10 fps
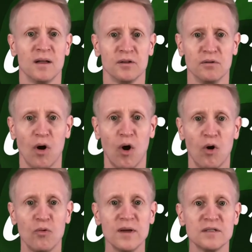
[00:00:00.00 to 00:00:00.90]
you
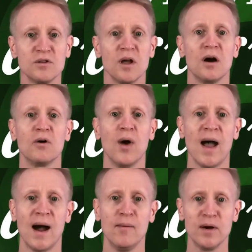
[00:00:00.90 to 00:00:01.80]
always know
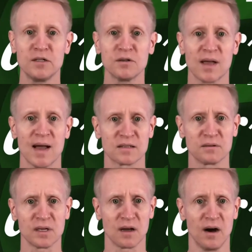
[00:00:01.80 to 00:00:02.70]
how much your
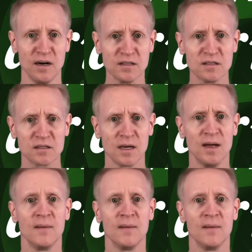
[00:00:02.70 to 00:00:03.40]
gasoline costs